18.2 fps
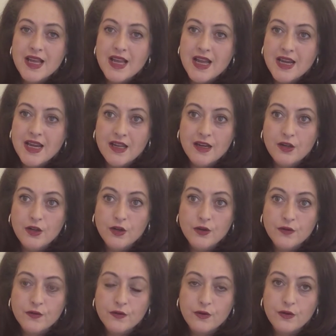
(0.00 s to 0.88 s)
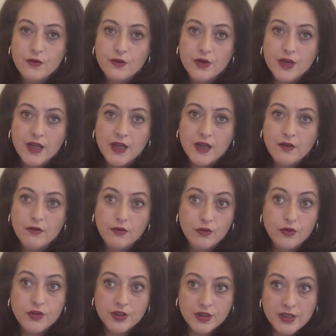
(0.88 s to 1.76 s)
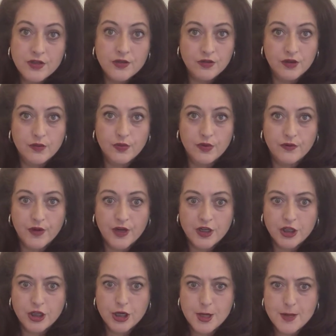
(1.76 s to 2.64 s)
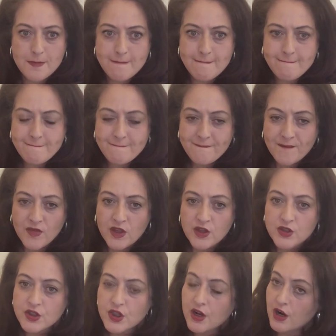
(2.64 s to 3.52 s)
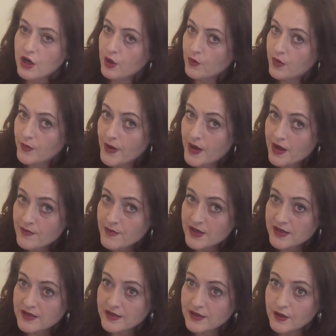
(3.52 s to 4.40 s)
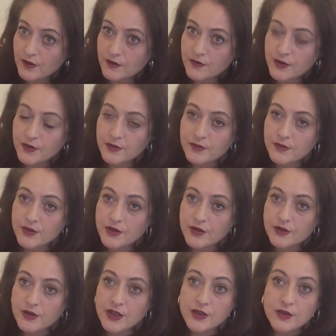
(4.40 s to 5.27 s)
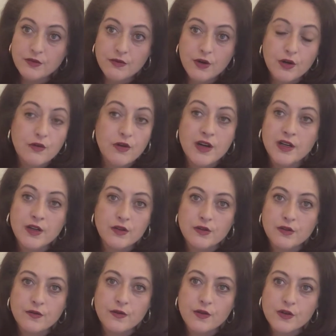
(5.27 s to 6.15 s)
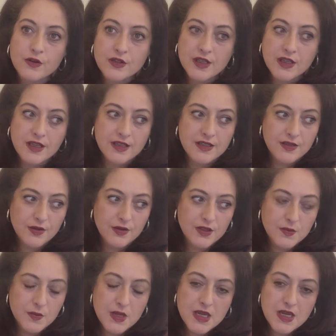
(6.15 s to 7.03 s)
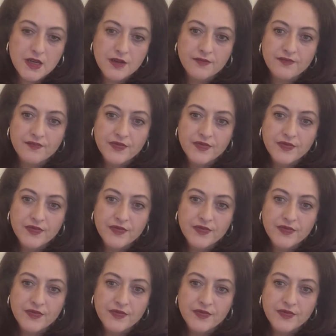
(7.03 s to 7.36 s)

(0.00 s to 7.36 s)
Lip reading: and I looked for a route into the profession so that I could prepare myself and hit the road running on the first day, so to speak.